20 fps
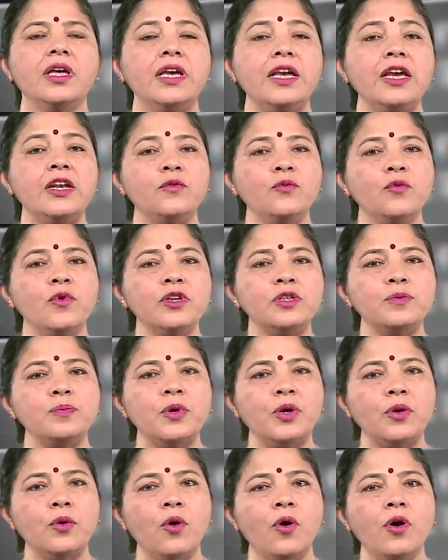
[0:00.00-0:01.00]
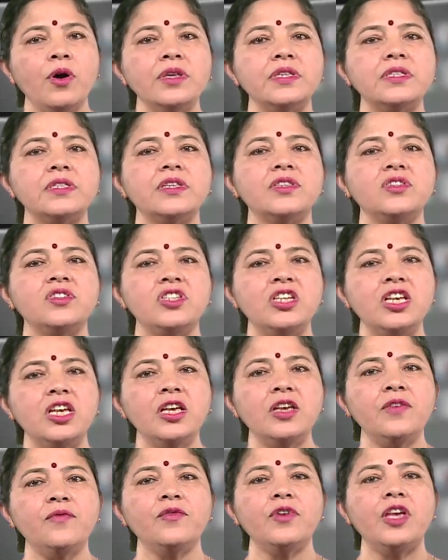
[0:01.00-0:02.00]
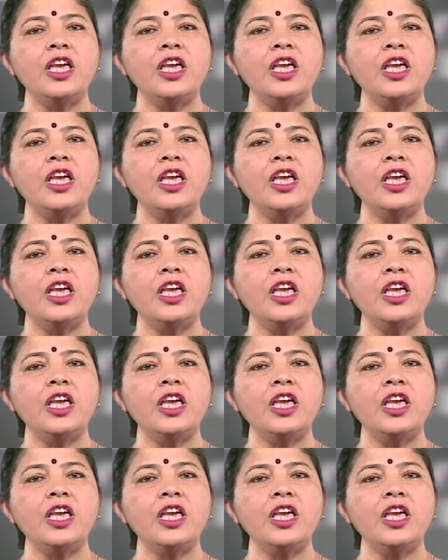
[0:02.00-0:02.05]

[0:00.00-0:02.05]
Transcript: it was because the chief